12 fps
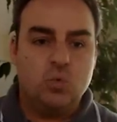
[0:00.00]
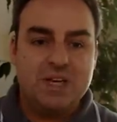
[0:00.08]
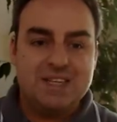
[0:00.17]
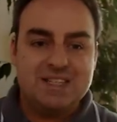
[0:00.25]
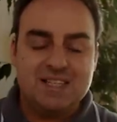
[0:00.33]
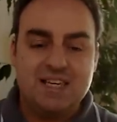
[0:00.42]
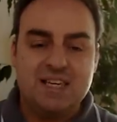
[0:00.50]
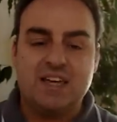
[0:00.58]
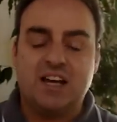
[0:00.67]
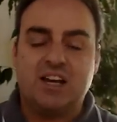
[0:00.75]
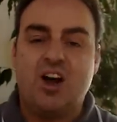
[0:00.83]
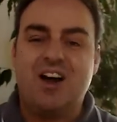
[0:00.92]
We see
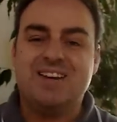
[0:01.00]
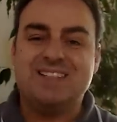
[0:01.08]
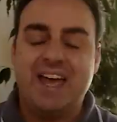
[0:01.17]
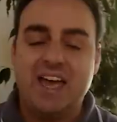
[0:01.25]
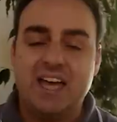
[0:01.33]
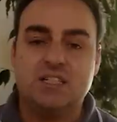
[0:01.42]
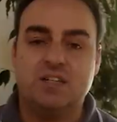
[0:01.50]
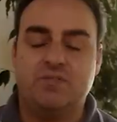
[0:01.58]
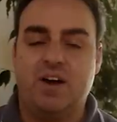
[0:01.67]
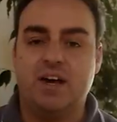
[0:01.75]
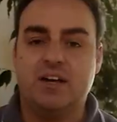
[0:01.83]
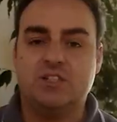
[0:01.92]
that God
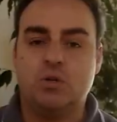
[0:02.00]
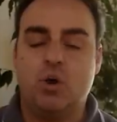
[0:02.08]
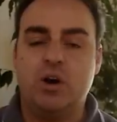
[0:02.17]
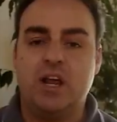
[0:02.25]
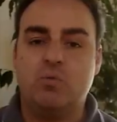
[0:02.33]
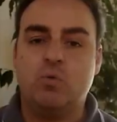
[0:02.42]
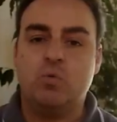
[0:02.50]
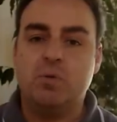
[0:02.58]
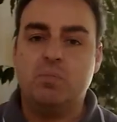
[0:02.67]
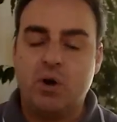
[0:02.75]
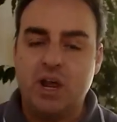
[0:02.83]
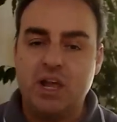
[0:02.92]
testifies to our name. When we
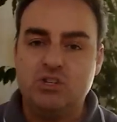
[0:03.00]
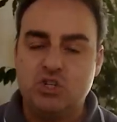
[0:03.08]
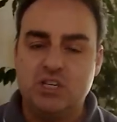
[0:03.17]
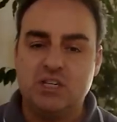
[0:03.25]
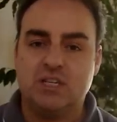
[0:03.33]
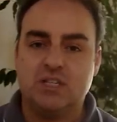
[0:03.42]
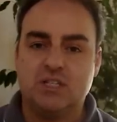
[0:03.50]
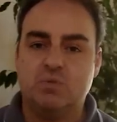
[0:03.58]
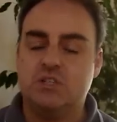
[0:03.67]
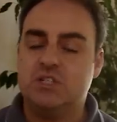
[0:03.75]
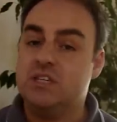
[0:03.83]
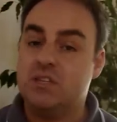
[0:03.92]
pray in Jesus,
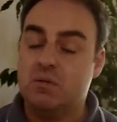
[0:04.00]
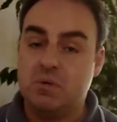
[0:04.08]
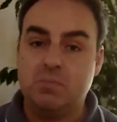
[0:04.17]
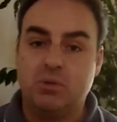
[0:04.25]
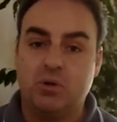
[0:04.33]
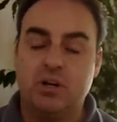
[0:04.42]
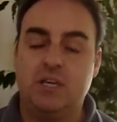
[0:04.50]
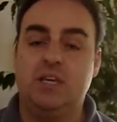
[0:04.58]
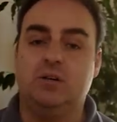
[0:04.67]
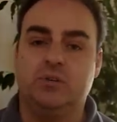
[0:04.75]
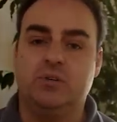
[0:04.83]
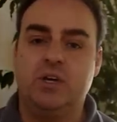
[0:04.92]
we see that people are
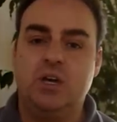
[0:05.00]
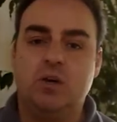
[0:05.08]
healed.